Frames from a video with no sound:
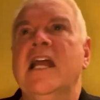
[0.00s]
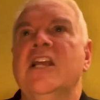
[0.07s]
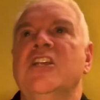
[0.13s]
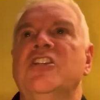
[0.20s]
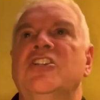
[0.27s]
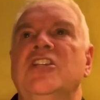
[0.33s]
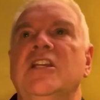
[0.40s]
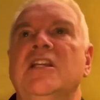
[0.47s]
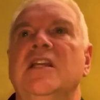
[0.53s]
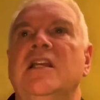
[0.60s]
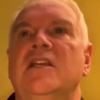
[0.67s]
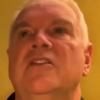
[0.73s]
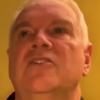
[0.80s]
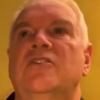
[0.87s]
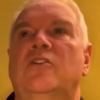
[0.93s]
She
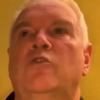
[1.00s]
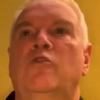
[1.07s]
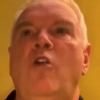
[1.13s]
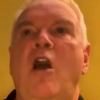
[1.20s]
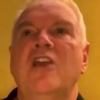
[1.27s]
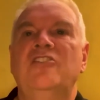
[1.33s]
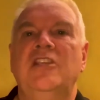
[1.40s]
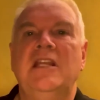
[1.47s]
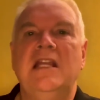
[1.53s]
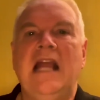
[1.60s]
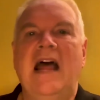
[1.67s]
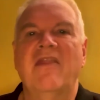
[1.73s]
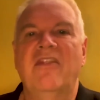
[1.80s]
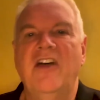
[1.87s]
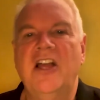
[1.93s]
is crossing
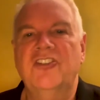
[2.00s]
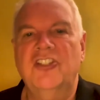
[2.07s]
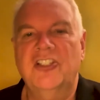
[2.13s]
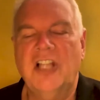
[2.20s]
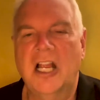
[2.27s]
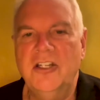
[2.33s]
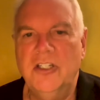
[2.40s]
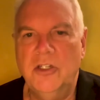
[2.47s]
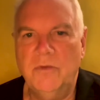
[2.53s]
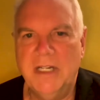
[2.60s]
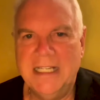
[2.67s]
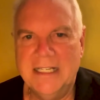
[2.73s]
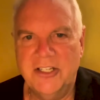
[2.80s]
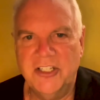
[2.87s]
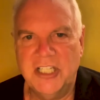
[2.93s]
the
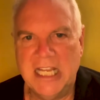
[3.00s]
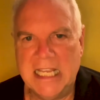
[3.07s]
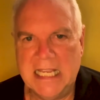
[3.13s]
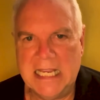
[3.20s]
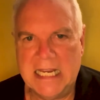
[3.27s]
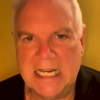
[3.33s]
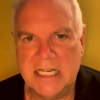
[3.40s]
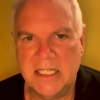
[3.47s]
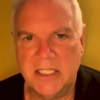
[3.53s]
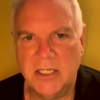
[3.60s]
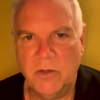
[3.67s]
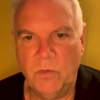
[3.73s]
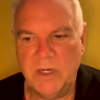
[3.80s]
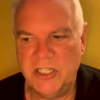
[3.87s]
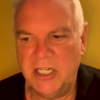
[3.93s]
Sundering Seas,
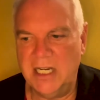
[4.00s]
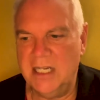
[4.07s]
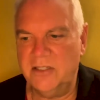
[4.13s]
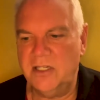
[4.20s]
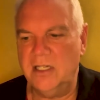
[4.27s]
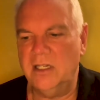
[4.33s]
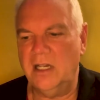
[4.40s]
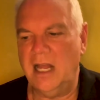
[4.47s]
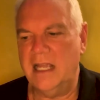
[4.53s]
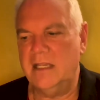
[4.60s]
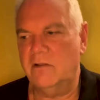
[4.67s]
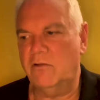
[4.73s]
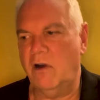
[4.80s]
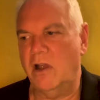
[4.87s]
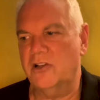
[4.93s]
which isn't like
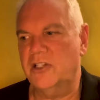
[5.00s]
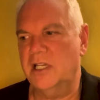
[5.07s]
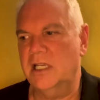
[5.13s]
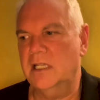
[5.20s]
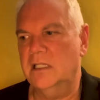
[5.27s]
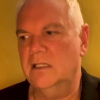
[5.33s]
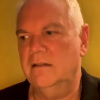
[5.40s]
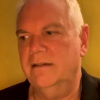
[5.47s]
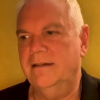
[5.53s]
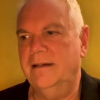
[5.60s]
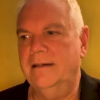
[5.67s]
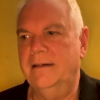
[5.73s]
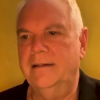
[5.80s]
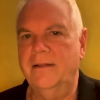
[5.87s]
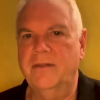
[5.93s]
crossing
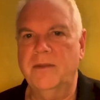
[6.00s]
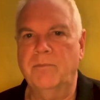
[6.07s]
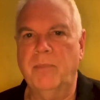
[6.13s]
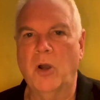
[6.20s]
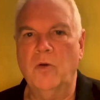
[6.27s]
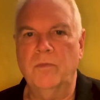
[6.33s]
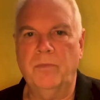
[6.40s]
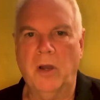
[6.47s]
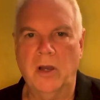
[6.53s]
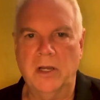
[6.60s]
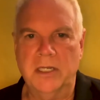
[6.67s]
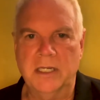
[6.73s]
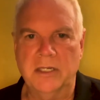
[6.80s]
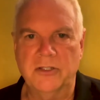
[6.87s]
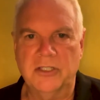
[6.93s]
the boat
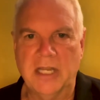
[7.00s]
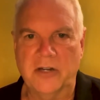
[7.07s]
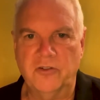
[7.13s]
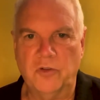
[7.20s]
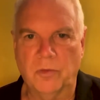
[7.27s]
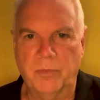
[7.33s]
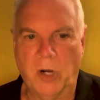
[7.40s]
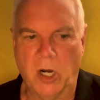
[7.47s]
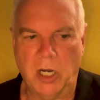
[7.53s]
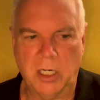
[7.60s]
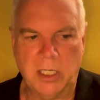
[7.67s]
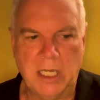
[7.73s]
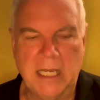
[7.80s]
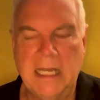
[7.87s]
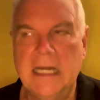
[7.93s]
pond in Central
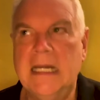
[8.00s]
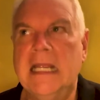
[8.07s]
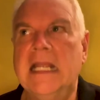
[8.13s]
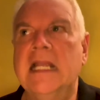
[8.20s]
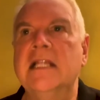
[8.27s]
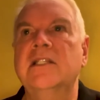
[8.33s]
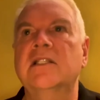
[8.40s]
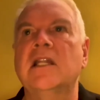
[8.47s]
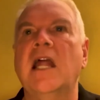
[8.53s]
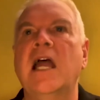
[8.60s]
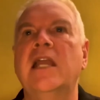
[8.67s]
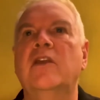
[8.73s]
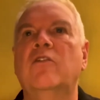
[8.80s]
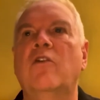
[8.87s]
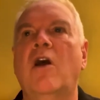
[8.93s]
Park. It is
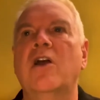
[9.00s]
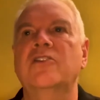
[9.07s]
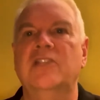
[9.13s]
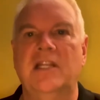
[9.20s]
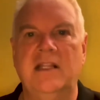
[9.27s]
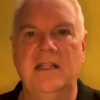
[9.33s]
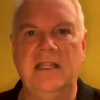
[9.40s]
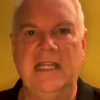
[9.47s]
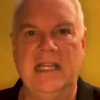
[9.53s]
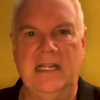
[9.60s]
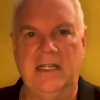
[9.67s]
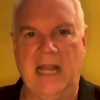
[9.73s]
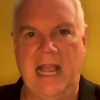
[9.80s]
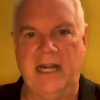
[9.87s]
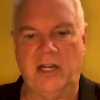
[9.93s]
like crossing the
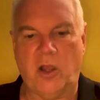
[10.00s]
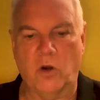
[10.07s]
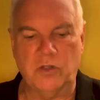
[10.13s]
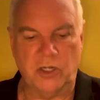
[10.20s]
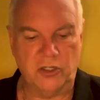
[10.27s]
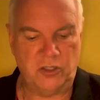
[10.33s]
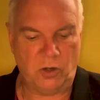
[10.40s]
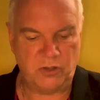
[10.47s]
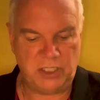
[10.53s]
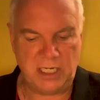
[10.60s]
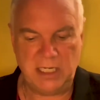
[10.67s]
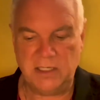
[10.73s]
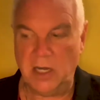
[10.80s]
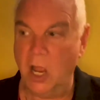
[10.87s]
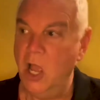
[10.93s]
Atlantic Ocean. So
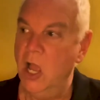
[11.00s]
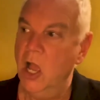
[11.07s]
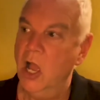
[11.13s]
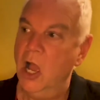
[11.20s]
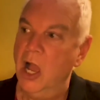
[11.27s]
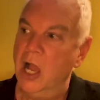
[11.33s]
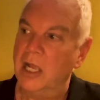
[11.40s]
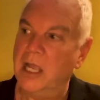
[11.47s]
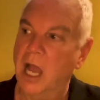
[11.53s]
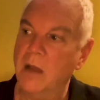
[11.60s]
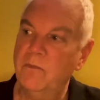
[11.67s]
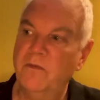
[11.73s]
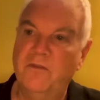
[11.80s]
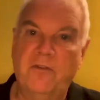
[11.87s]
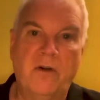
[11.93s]
she's
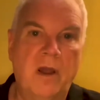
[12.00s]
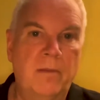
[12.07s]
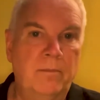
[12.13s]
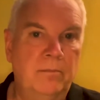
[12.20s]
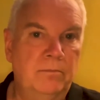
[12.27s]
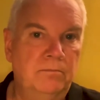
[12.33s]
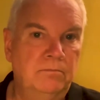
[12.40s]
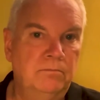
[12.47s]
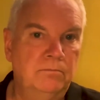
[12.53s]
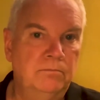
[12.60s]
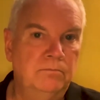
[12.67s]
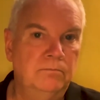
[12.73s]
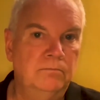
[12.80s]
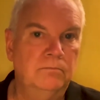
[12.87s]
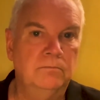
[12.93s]
come from,
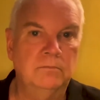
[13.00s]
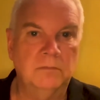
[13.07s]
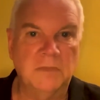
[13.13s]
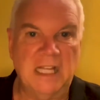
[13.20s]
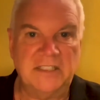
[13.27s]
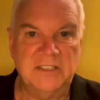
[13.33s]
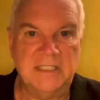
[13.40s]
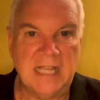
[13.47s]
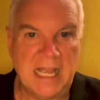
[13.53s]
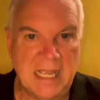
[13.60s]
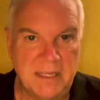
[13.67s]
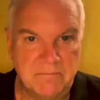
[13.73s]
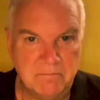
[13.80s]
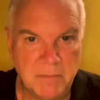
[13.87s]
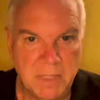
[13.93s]
let's say,